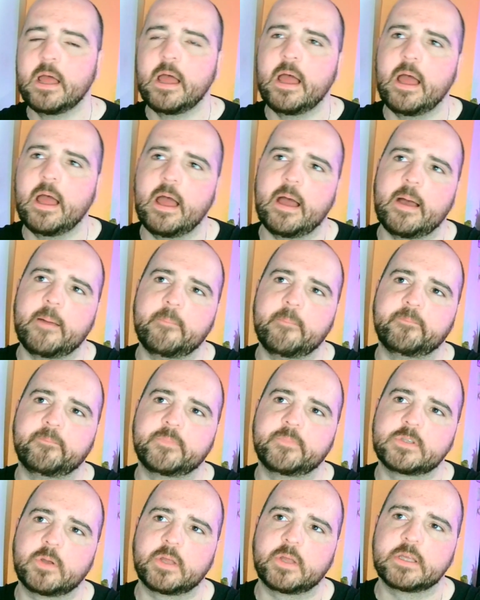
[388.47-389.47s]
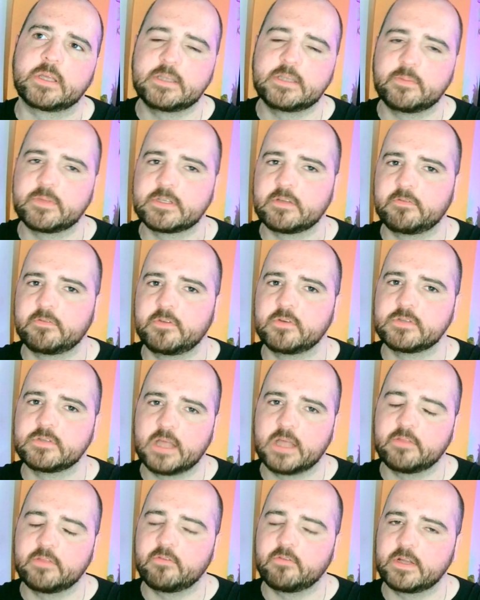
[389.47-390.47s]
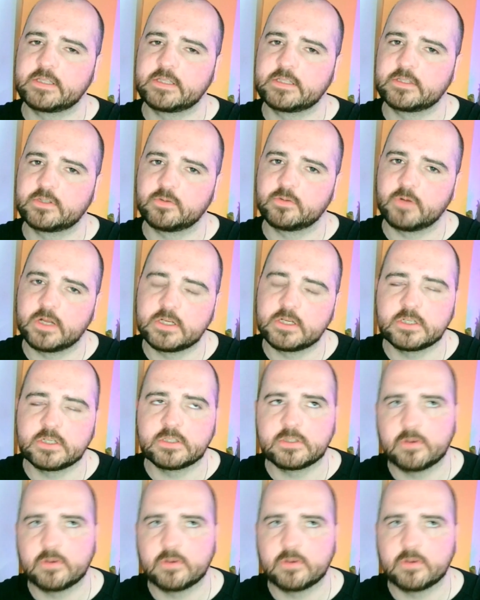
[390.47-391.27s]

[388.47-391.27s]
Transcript: So I can see myself using that in the right situation.